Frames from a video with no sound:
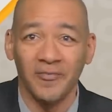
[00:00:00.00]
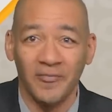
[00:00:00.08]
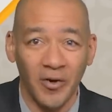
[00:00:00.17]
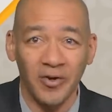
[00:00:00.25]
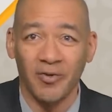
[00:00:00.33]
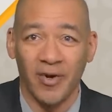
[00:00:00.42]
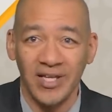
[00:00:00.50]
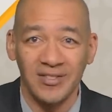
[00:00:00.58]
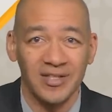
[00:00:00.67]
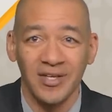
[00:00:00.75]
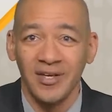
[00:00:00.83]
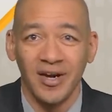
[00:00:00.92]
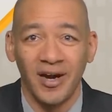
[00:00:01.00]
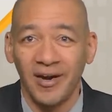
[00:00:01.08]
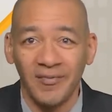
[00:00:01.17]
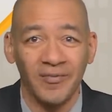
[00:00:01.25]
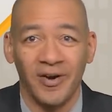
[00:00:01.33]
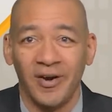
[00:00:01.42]
on the voting rights
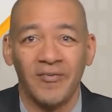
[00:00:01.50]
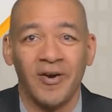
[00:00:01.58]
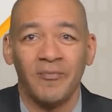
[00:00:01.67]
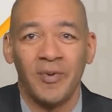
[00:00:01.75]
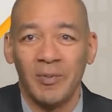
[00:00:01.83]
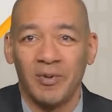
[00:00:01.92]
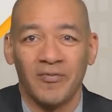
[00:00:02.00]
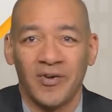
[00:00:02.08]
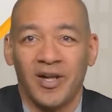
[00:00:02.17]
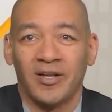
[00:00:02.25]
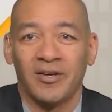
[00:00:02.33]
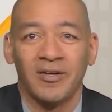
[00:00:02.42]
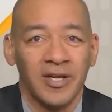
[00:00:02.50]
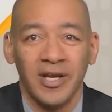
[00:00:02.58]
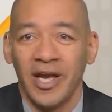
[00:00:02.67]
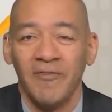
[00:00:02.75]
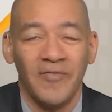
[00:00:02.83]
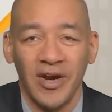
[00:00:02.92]
of, of our people of color
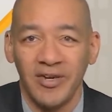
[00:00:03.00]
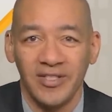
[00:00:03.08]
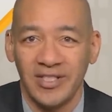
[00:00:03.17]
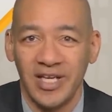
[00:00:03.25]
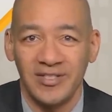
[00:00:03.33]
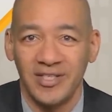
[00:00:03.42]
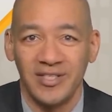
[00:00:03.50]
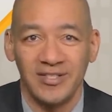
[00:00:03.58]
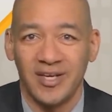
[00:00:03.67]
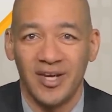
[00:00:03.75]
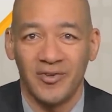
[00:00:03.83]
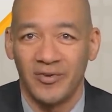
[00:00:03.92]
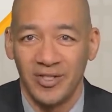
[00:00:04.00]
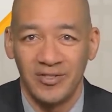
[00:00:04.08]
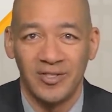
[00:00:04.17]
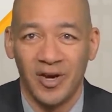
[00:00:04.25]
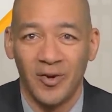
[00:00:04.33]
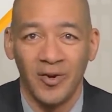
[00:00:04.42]
in various states in this country?
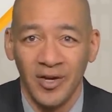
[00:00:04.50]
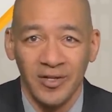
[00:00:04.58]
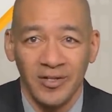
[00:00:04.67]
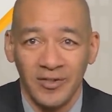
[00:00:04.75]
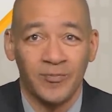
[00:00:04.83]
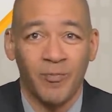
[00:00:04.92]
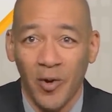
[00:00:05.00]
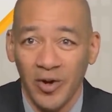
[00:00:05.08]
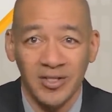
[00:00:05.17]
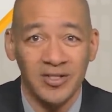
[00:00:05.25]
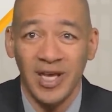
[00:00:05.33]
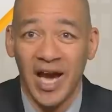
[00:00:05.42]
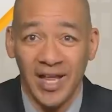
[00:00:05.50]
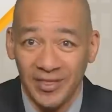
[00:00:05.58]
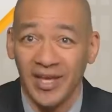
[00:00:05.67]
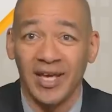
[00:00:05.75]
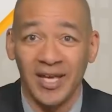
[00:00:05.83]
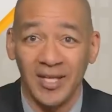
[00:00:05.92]
So, sports, I
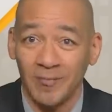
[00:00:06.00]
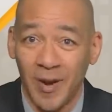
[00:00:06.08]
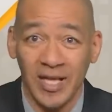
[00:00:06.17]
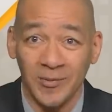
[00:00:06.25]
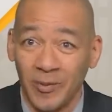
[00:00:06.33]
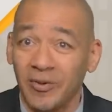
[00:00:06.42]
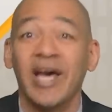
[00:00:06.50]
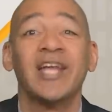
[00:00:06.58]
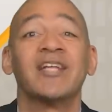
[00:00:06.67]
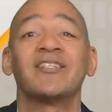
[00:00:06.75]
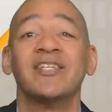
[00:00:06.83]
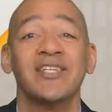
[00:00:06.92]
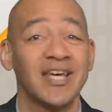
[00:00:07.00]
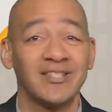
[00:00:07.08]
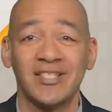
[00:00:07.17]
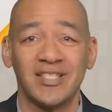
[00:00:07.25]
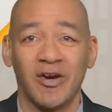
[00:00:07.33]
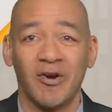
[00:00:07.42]
think it is possible, and it's
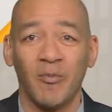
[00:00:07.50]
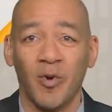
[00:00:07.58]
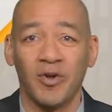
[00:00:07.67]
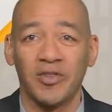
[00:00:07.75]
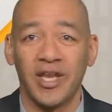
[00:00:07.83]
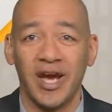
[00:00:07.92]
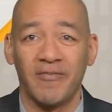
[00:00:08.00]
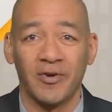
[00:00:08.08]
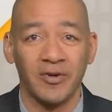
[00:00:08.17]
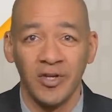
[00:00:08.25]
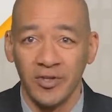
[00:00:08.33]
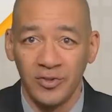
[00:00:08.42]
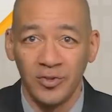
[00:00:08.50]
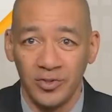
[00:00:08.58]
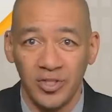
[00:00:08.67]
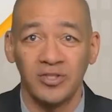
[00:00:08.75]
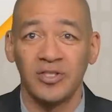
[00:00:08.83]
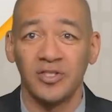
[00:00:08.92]
necessary more than ever to
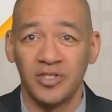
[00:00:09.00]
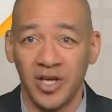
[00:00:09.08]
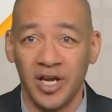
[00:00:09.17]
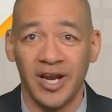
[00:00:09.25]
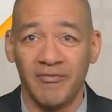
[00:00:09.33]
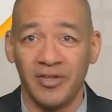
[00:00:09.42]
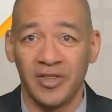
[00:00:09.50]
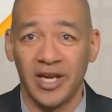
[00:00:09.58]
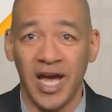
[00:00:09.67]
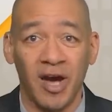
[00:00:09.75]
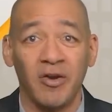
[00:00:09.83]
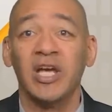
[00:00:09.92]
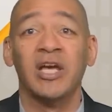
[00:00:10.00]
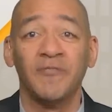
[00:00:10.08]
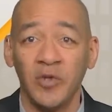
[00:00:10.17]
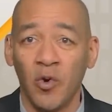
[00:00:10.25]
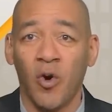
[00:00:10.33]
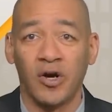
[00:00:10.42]
just shut everything out
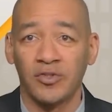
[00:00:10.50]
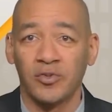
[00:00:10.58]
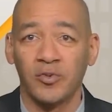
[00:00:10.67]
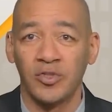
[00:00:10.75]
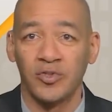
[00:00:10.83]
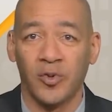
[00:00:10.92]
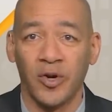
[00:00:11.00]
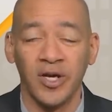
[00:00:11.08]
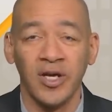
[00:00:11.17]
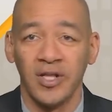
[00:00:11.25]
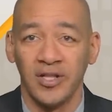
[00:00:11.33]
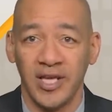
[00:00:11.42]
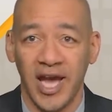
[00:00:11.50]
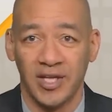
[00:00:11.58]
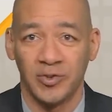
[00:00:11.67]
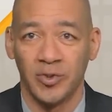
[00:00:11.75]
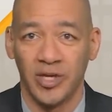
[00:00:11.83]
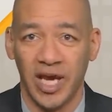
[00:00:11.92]
if you are to enjoy the
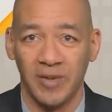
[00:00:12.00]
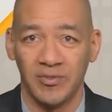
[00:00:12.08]
actual